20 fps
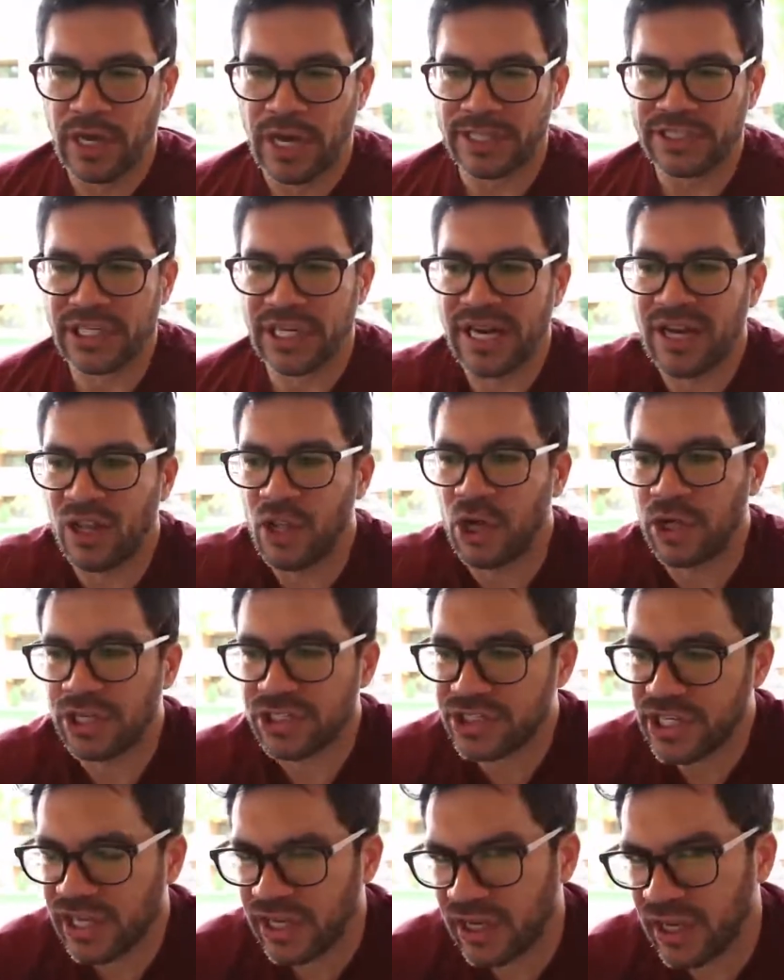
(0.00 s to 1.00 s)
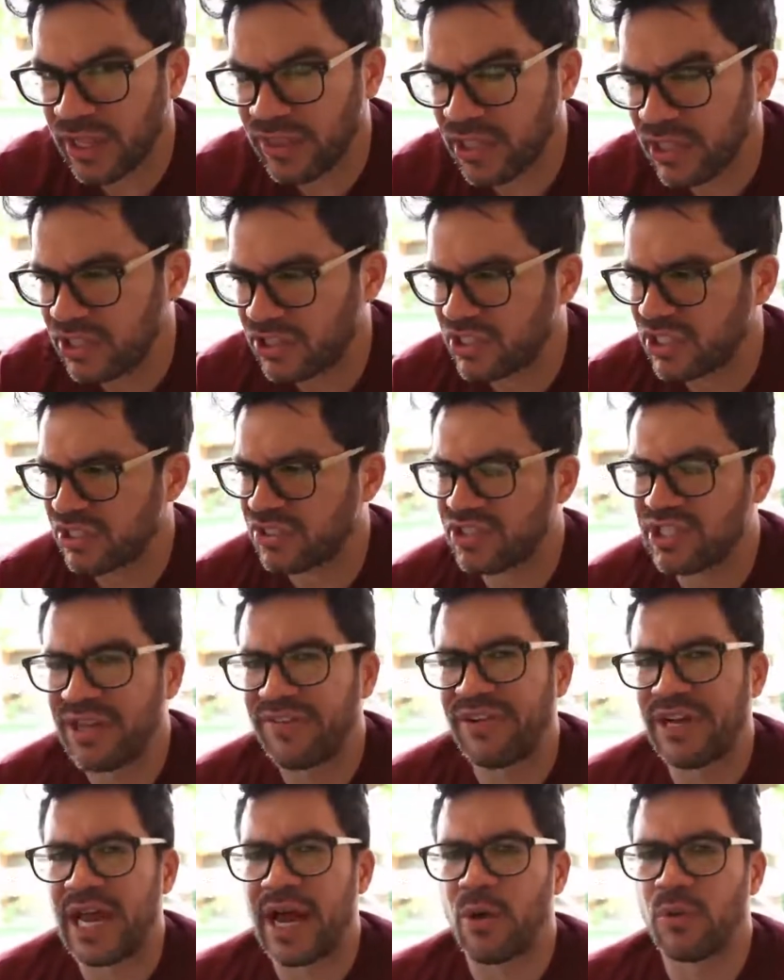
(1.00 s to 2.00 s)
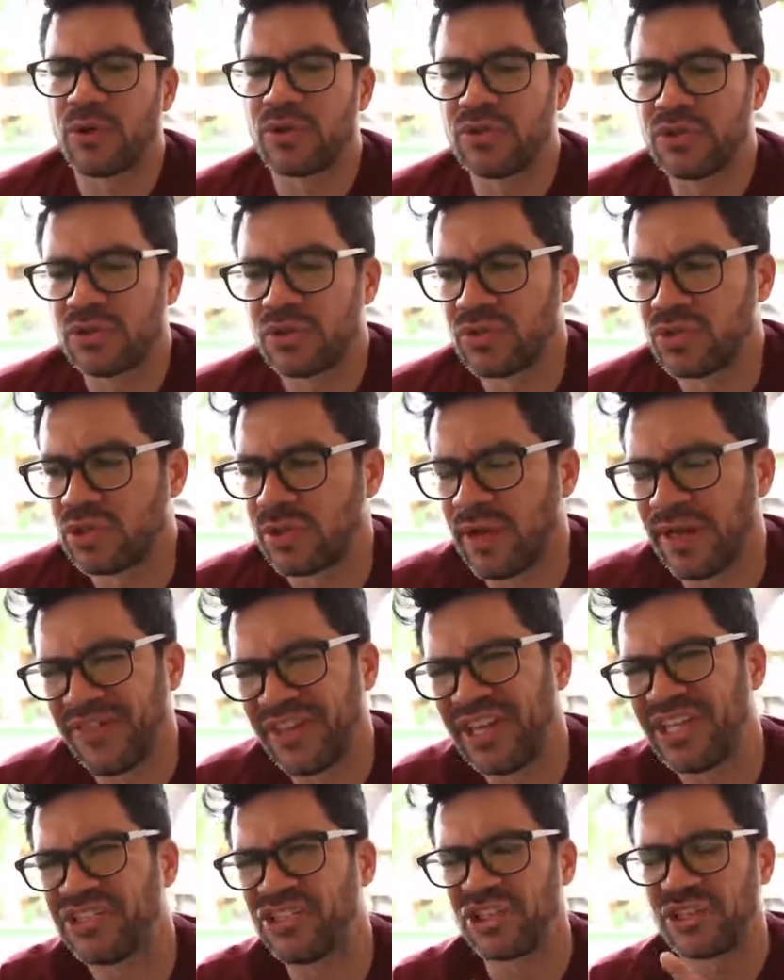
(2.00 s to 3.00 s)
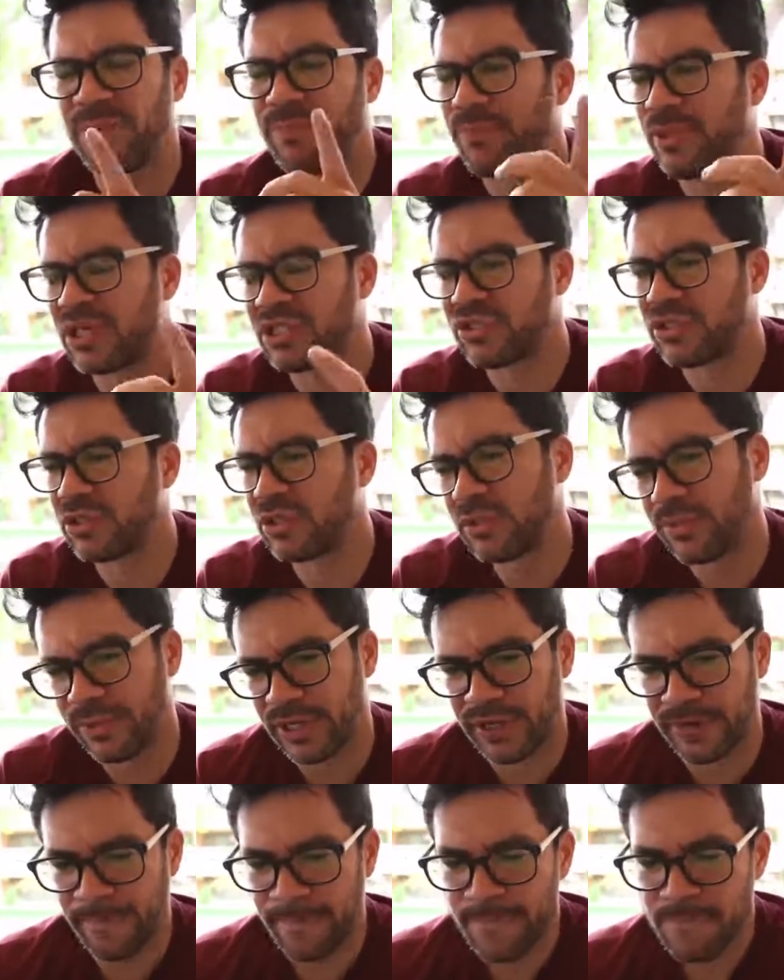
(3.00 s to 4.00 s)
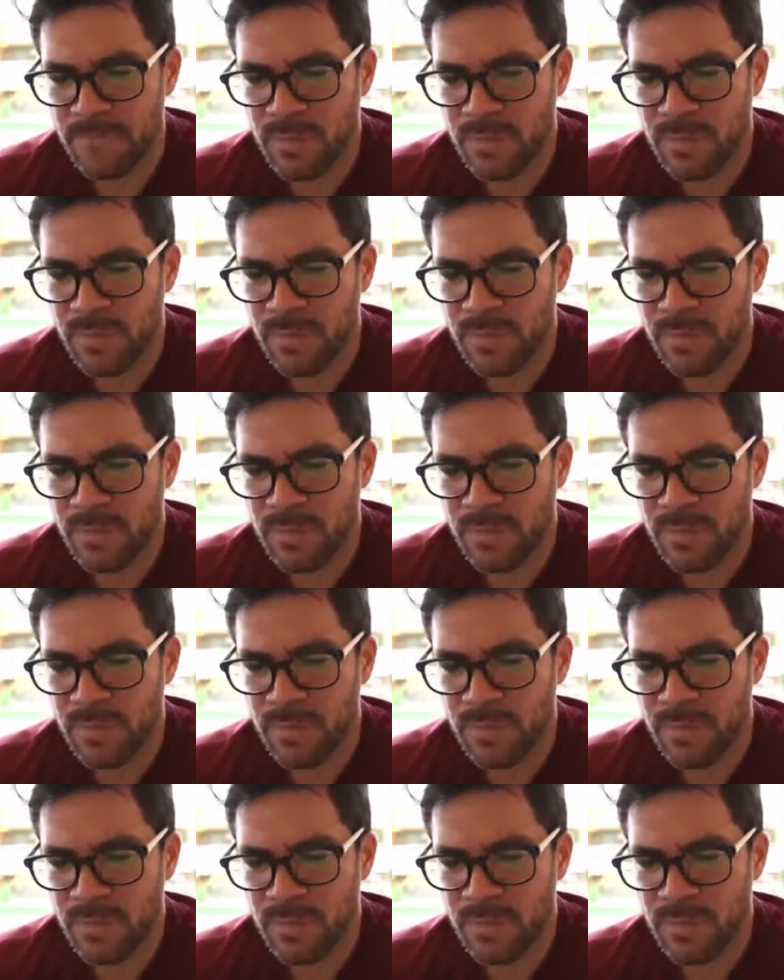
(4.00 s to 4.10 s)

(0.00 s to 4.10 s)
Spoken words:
I said, how long did it take? I think he said 7 hours. So I think he took the bus a little bit.